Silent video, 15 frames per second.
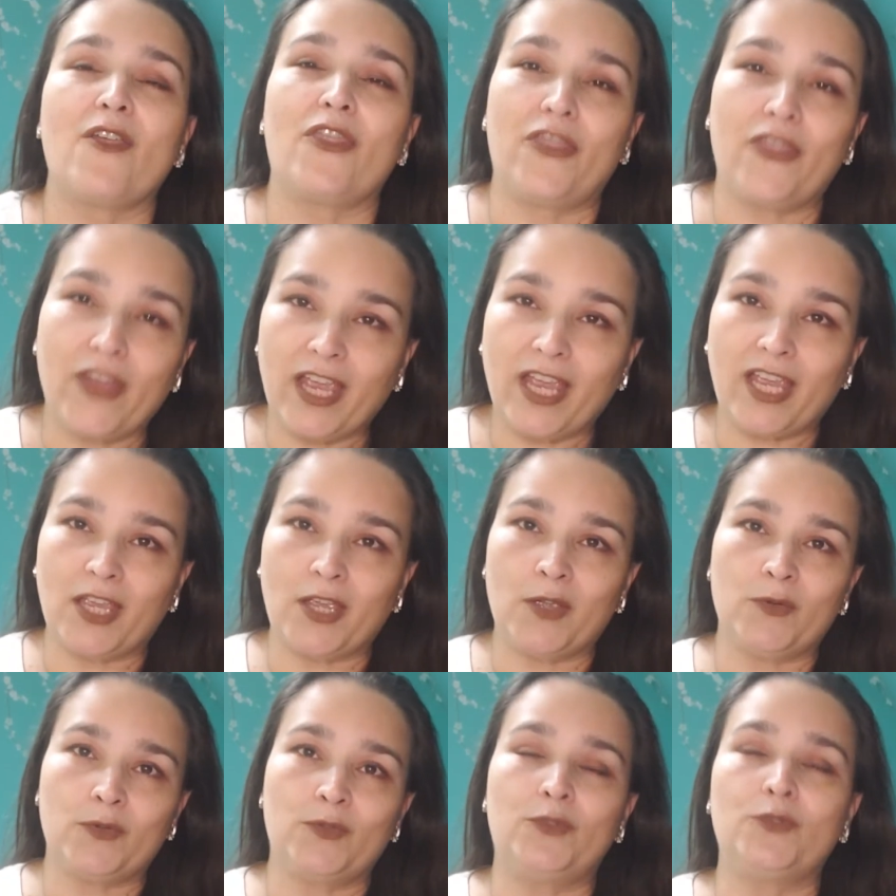thank
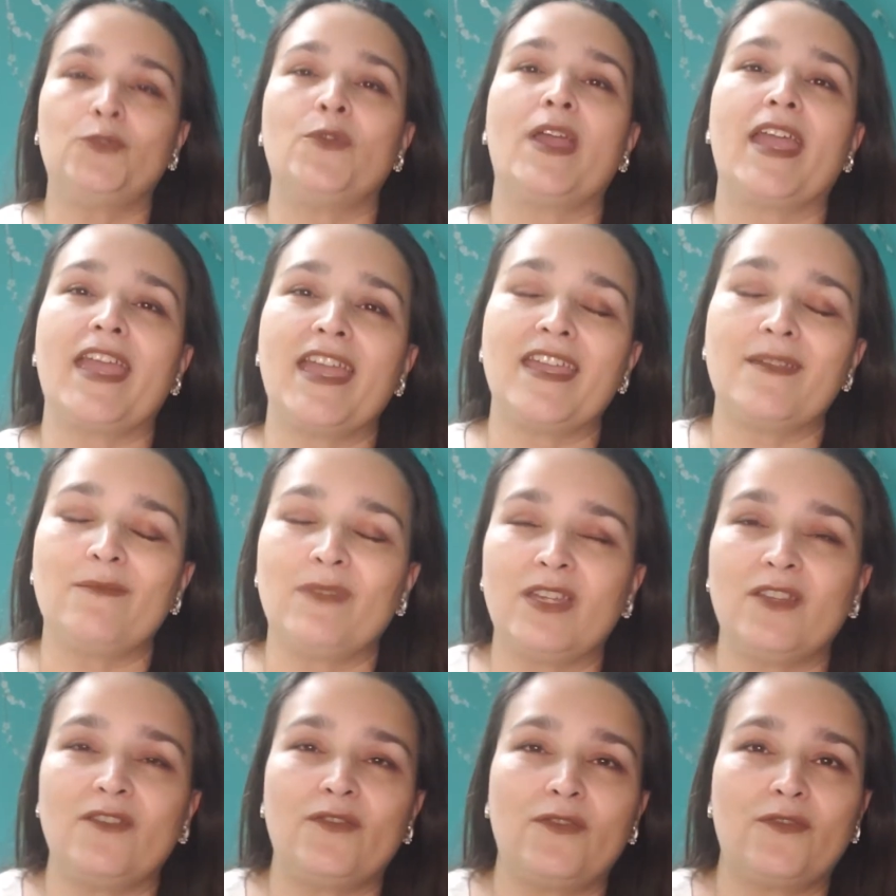you to
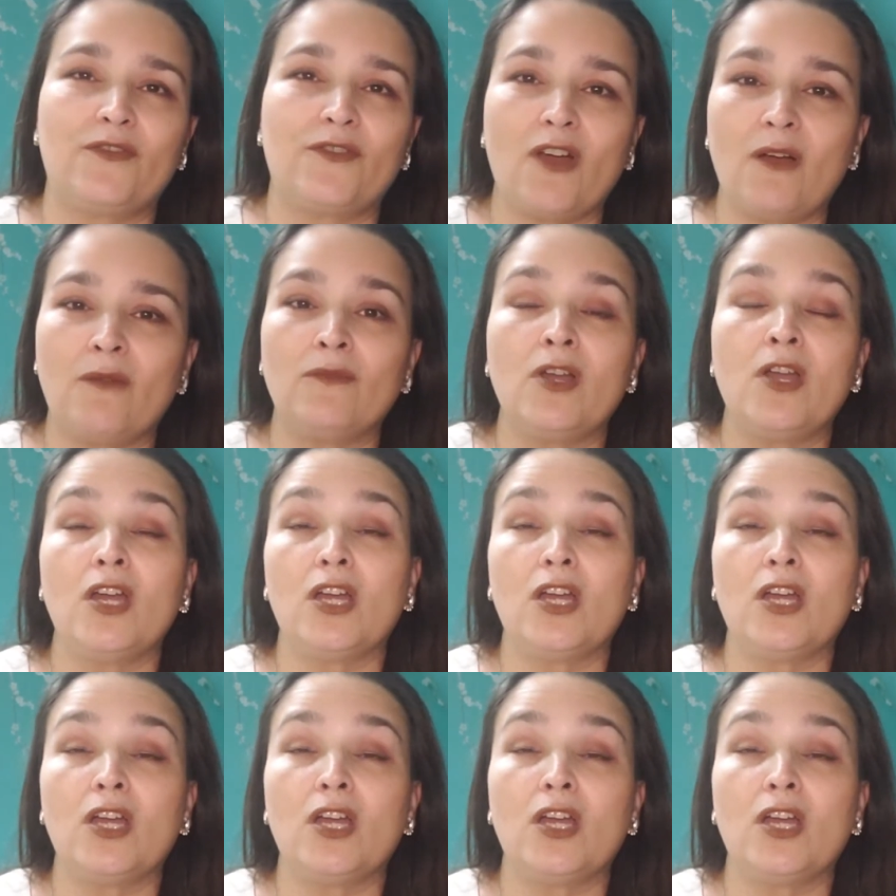Amy from